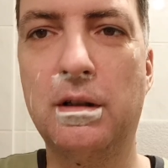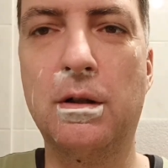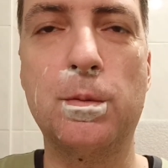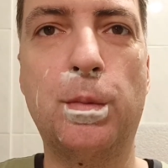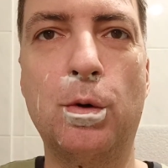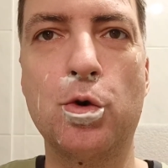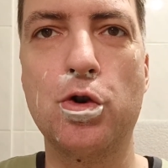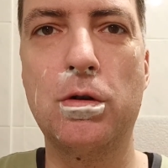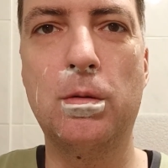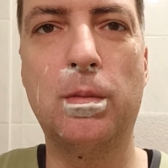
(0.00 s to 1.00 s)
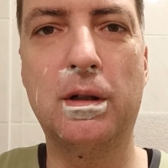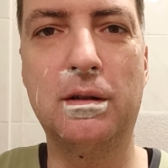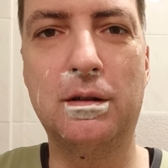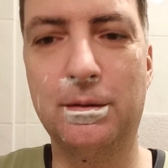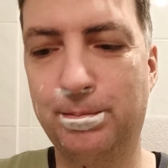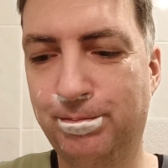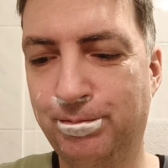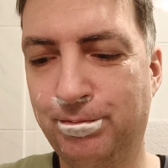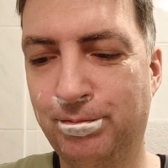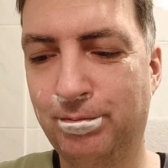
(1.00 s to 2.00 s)
exposure, but
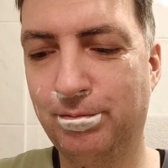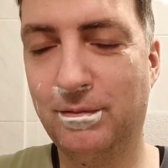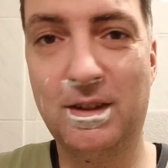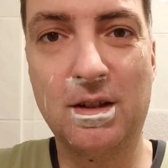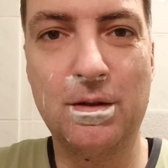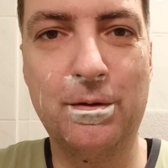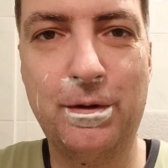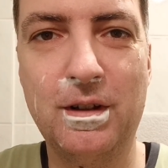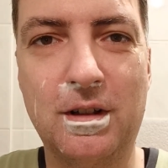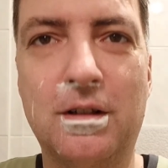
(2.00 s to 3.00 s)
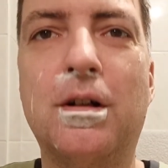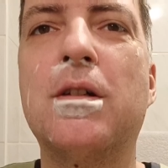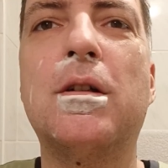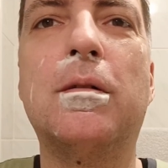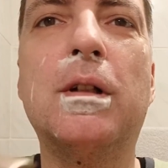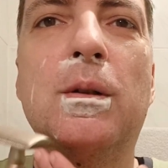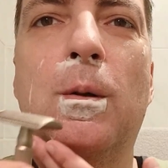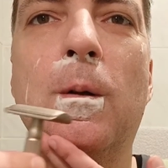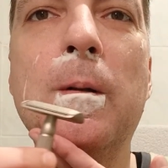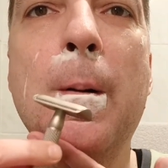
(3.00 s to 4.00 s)
doesn't feel aggressive at
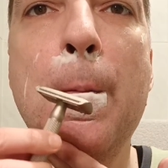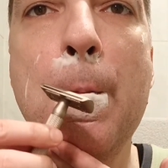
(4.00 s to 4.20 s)
all.